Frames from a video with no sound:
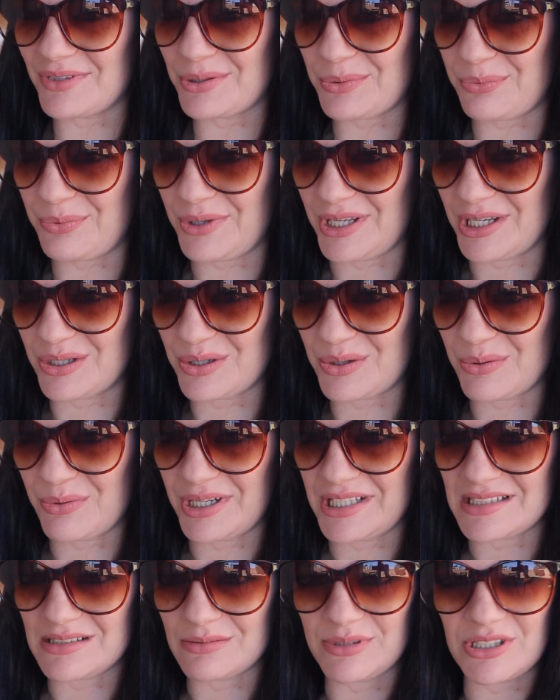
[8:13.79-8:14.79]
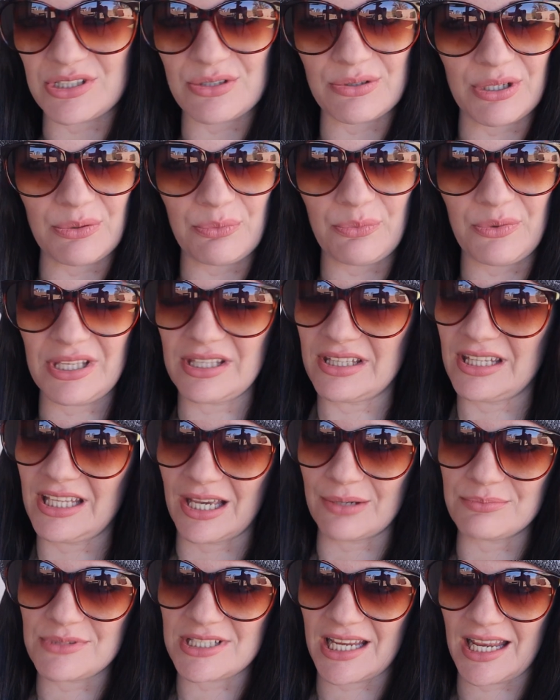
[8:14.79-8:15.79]
We are going to be doing weekly
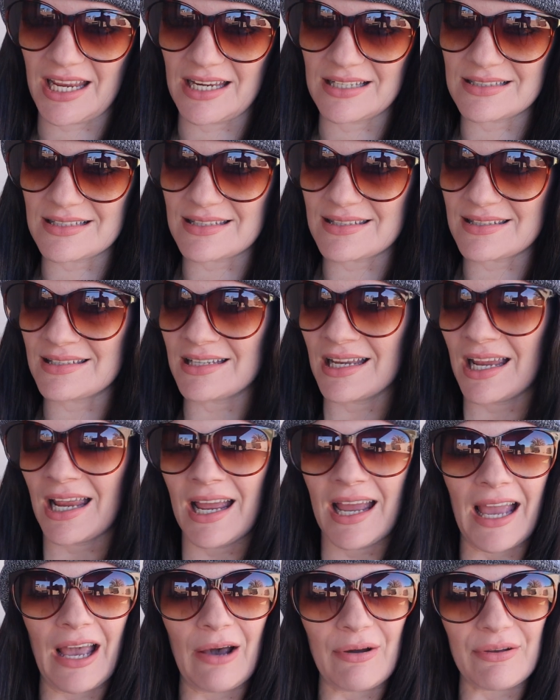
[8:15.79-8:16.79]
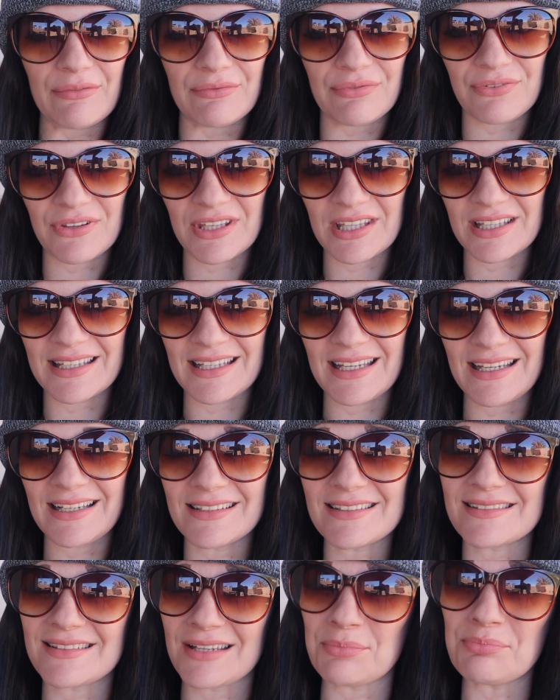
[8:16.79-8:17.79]
updates, how I'm feeling,
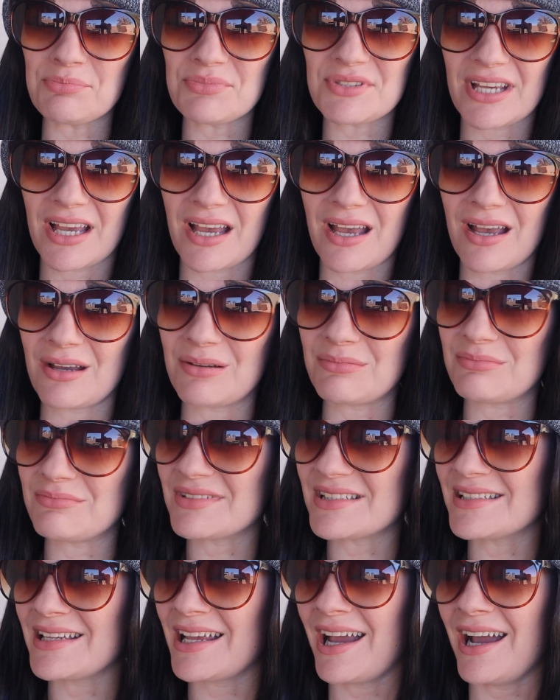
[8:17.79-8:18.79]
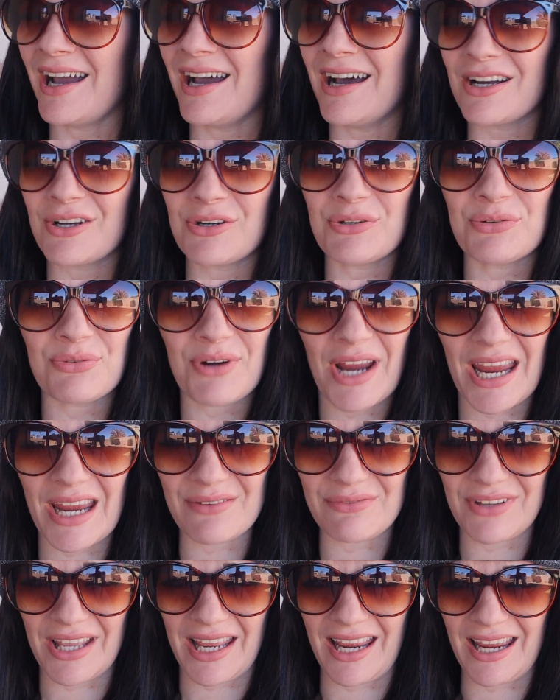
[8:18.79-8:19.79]
symptoms,
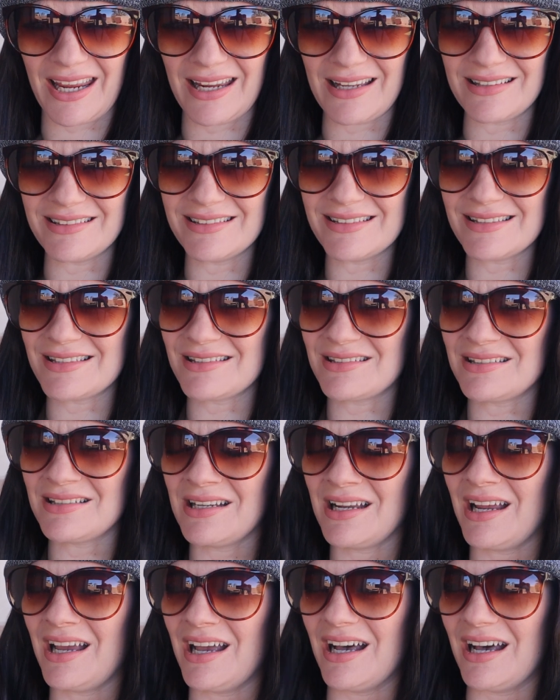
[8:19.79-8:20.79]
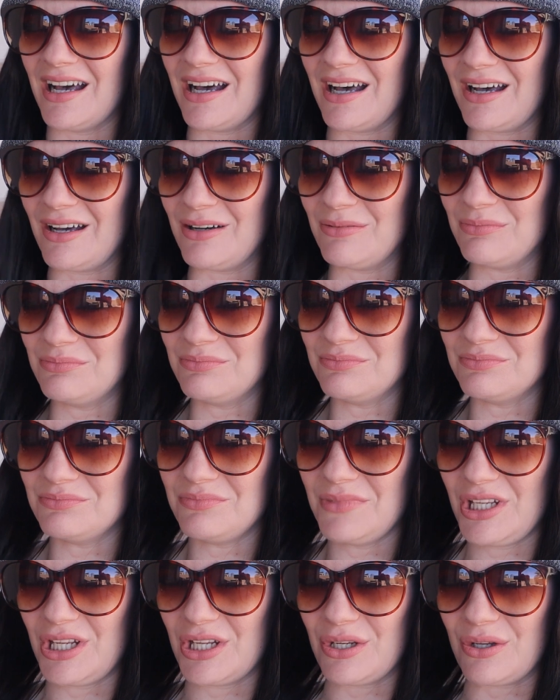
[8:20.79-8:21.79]
cravings,
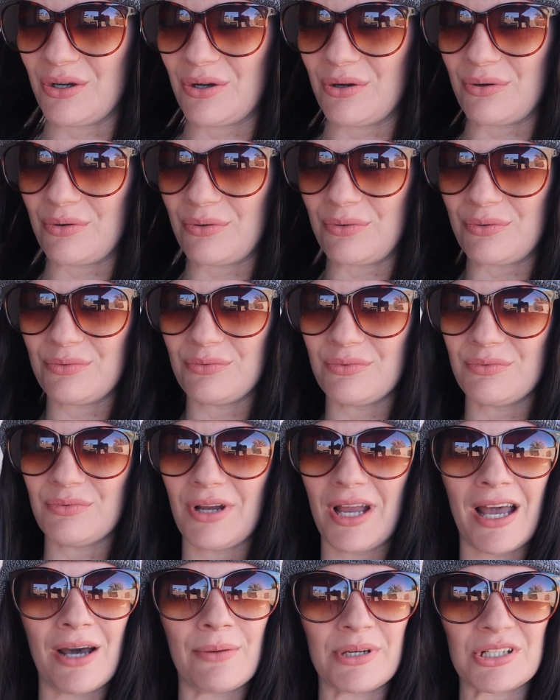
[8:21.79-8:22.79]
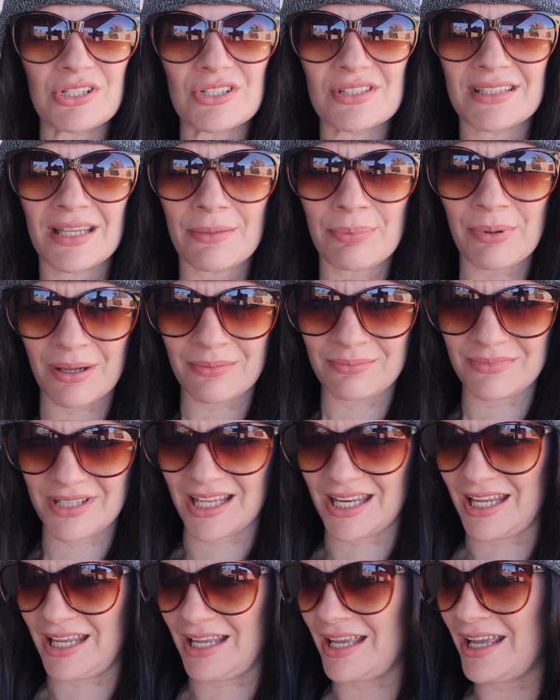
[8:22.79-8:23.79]
you know, how much sleep I'm
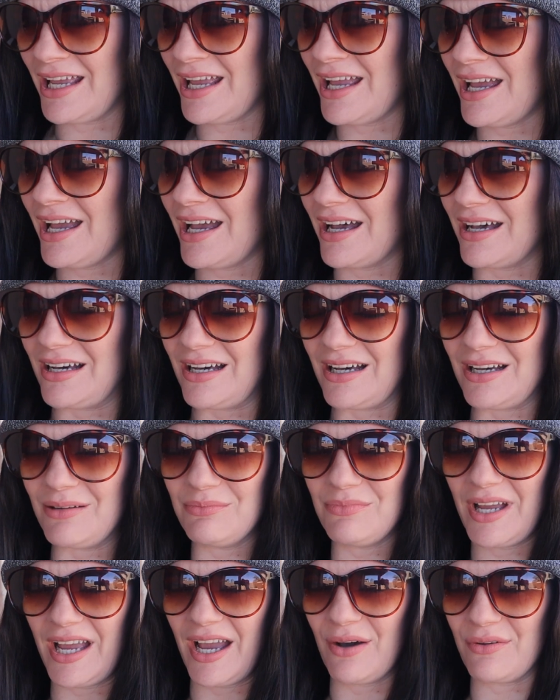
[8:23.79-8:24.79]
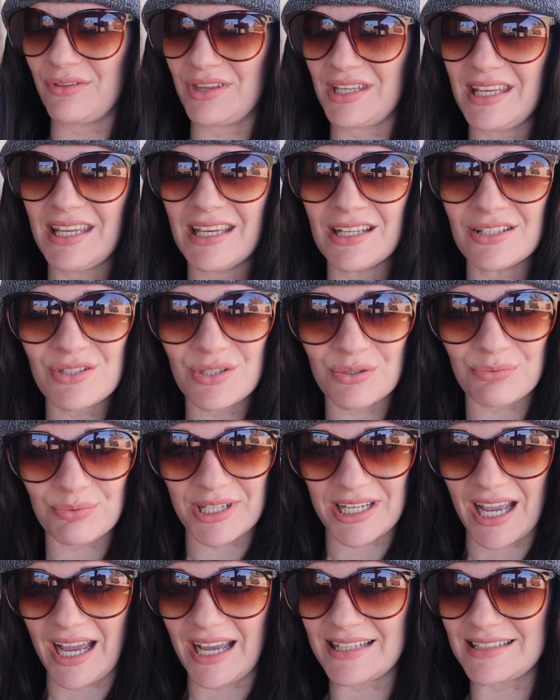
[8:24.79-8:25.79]
getting, how the kids are
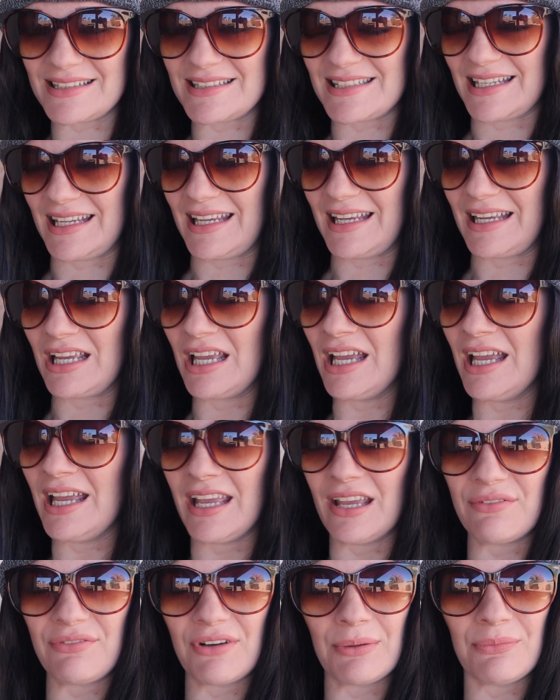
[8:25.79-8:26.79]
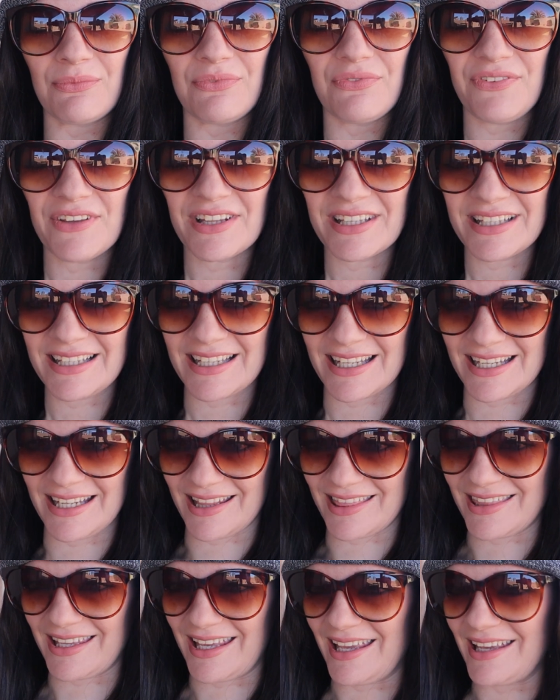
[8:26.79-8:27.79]
reacting, if I'm feeling
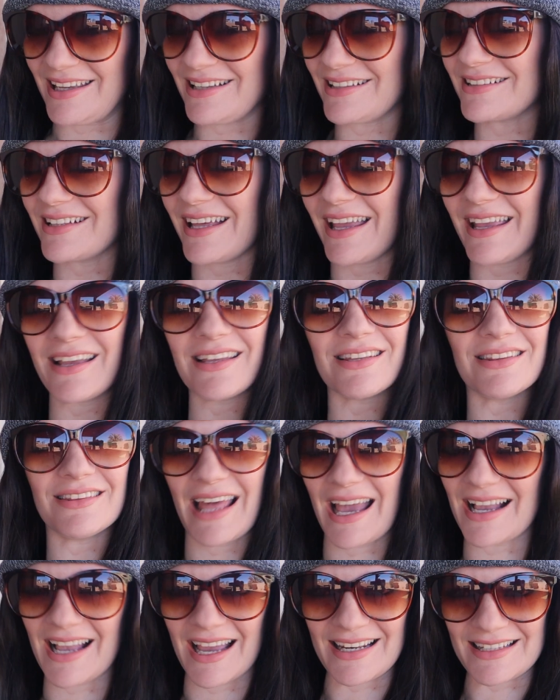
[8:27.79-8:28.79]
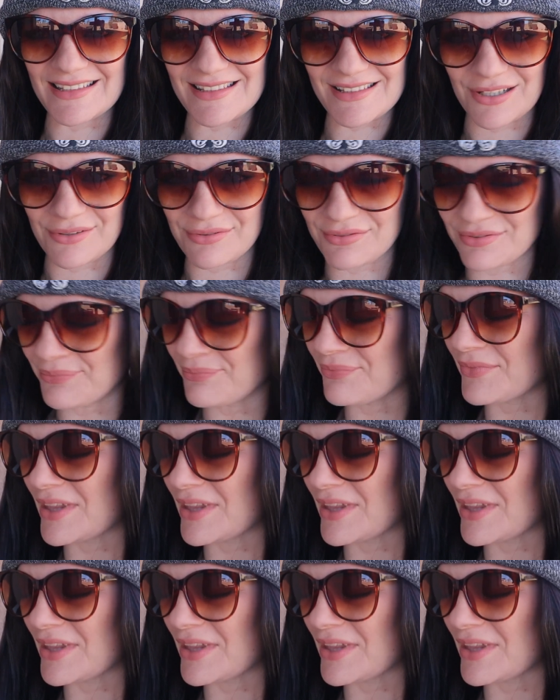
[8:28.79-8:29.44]
anything, like that kind of stuff.